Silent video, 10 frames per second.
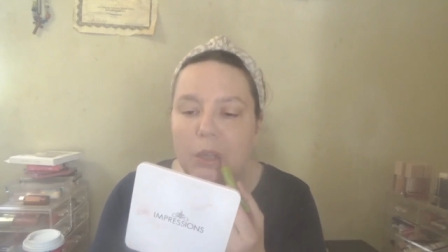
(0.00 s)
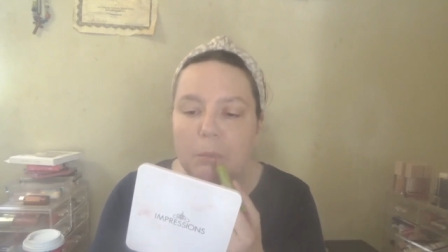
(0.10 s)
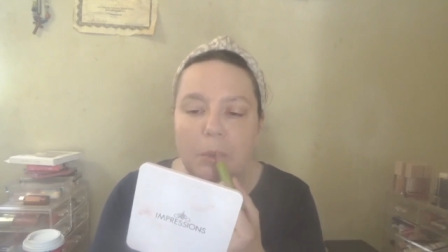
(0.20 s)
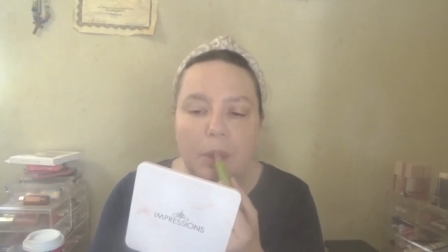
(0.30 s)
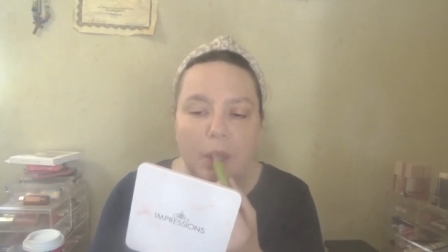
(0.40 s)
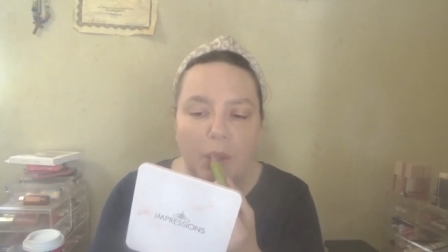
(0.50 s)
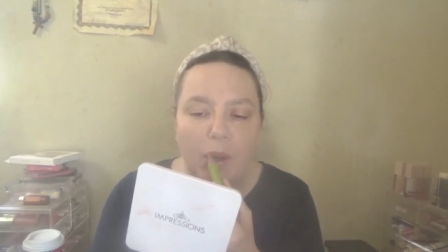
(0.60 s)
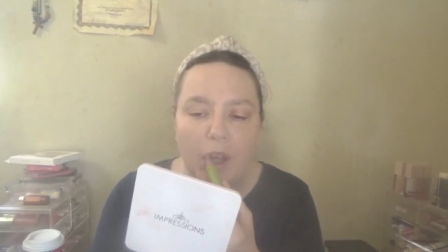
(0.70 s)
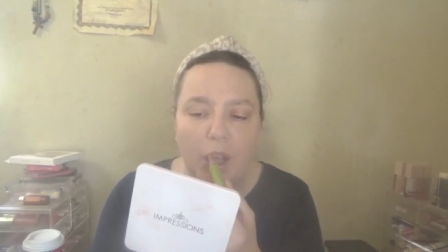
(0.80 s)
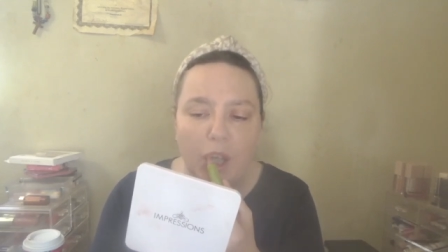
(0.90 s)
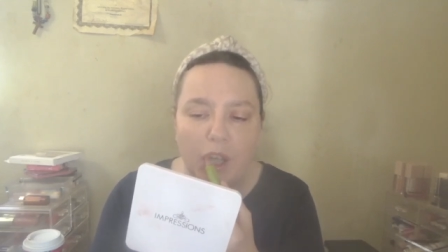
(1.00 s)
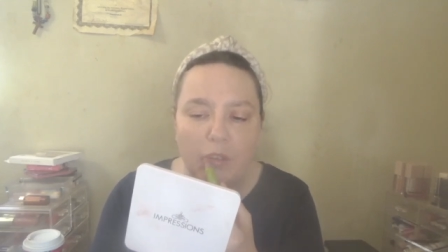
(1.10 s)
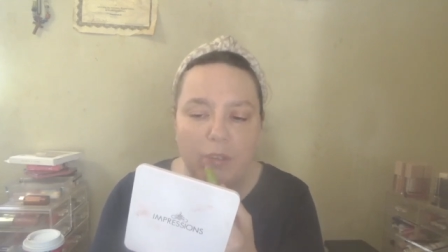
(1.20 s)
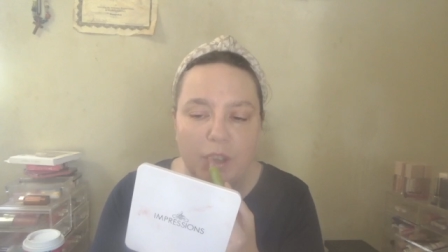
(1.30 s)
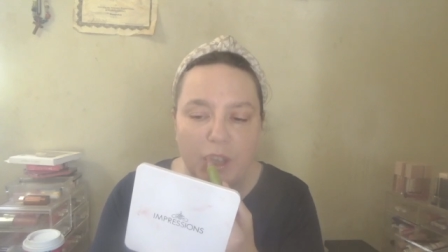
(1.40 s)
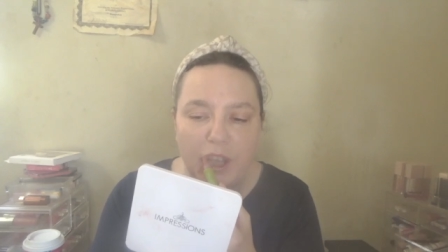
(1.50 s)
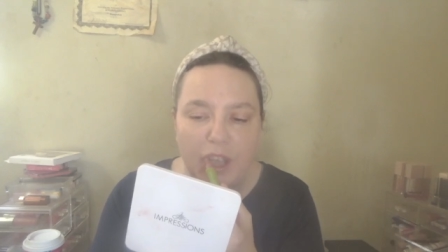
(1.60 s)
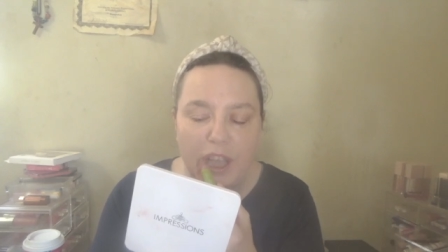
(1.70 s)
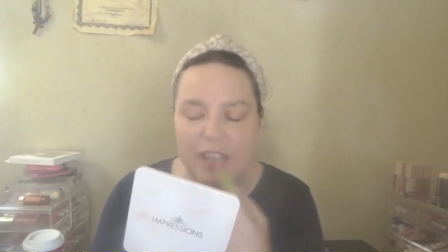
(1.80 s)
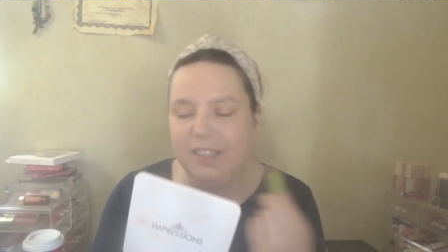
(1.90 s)
But I really don't feel like
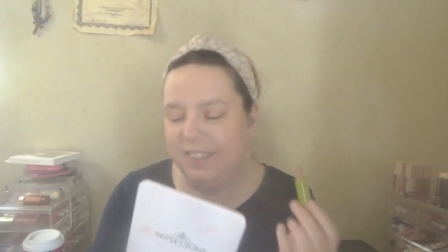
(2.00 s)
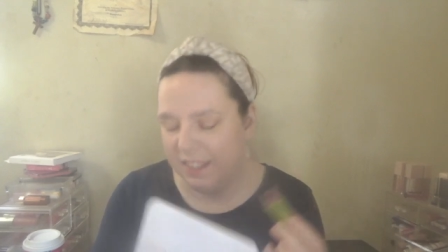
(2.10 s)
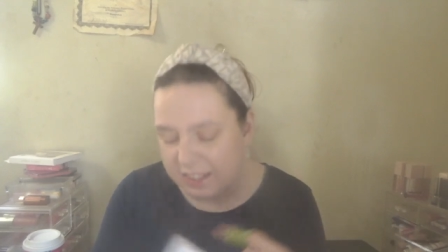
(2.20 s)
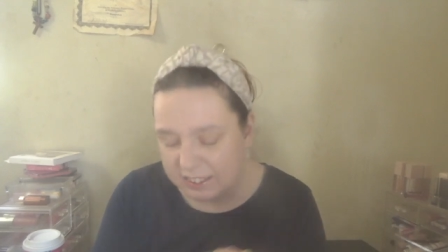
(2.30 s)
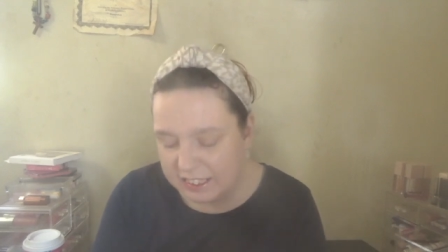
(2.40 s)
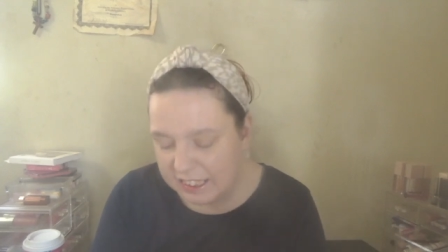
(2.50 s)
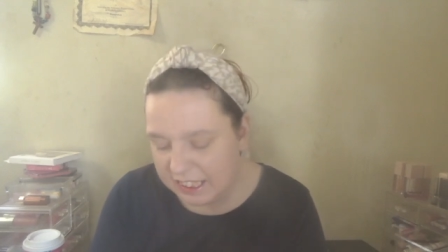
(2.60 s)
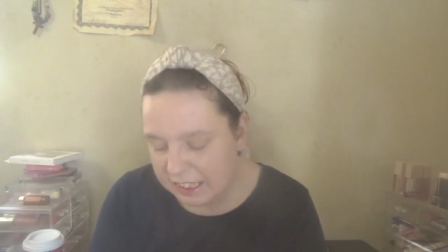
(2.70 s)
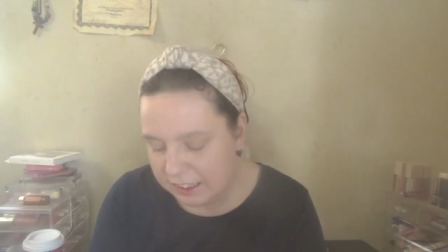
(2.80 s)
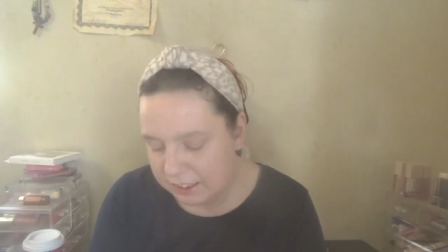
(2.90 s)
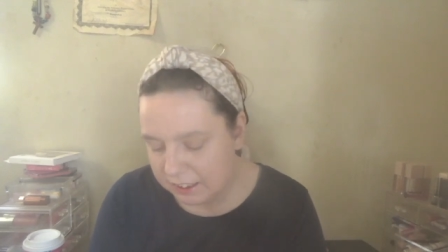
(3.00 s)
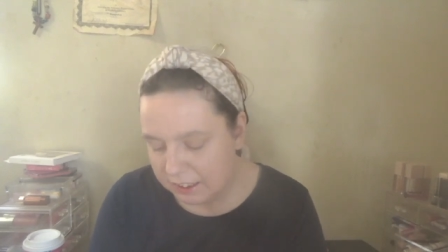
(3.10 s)
any tingling.